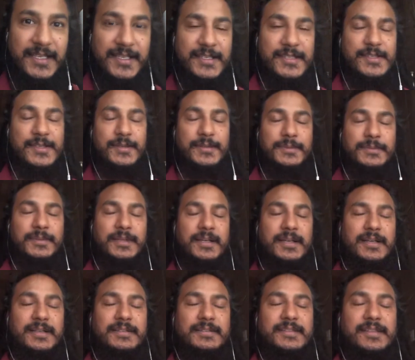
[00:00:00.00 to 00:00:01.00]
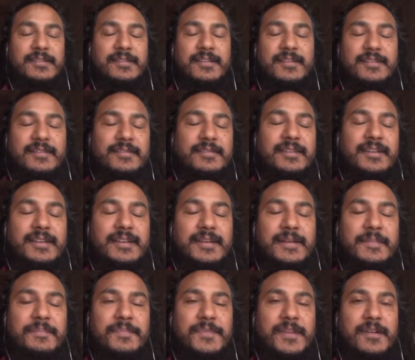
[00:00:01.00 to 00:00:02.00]
So there
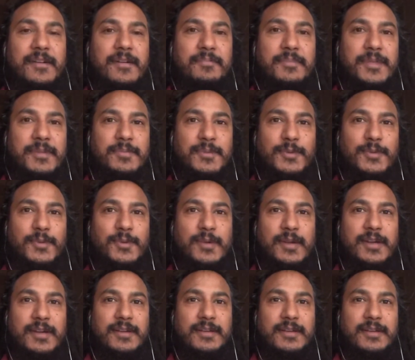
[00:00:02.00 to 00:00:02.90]
are people who